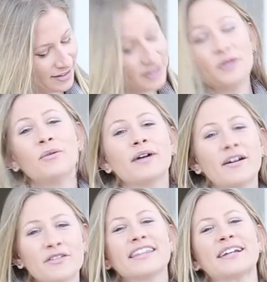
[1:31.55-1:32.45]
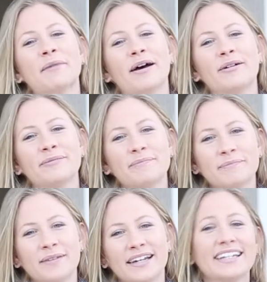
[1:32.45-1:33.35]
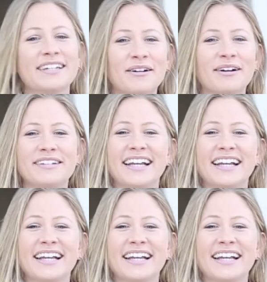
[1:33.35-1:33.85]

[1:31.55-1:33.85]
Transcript: knew everything about, but I didn't know how it